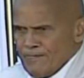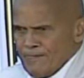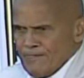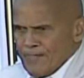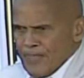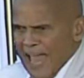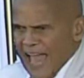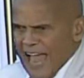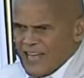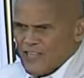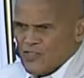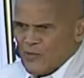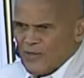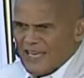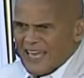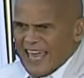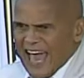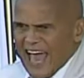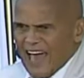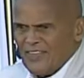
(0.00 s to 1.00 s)
as we
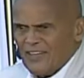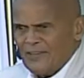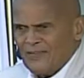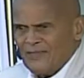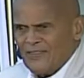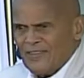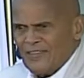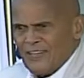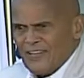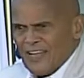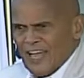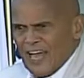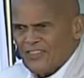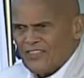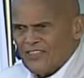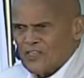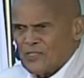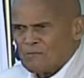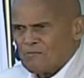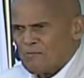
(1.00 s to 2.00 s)
gather at
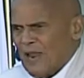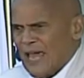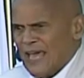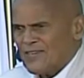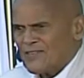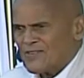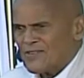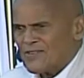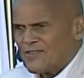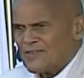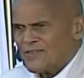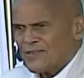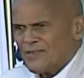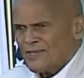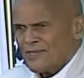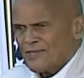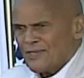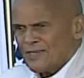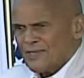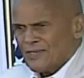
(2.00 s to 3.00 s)
this place
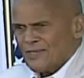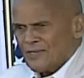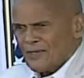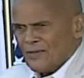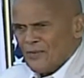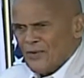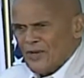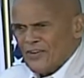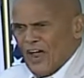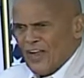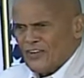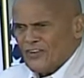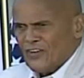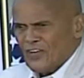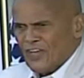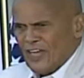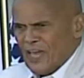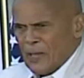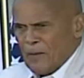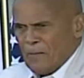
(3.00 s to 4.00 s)
where Dr.
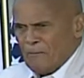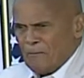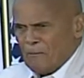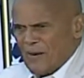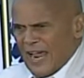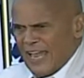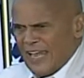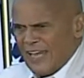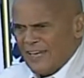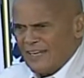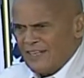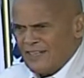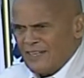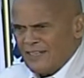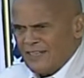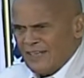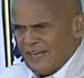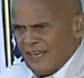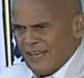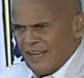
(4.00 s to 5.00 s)
King prayed
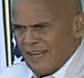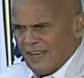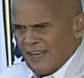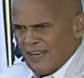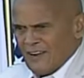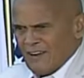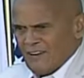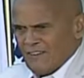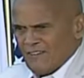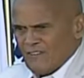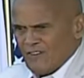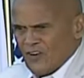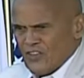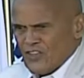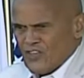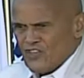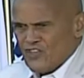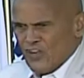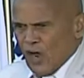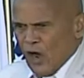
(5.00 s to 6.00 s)
for
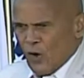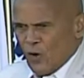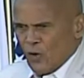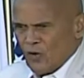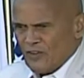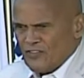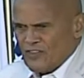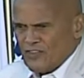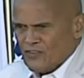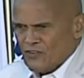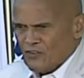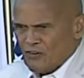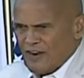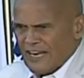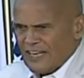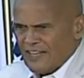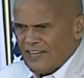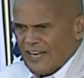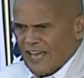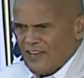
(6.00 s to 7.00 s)
the soul of this
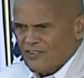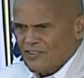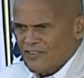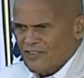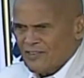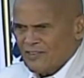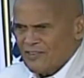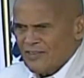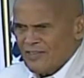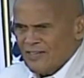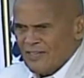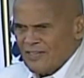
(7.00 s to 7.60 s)
great nation,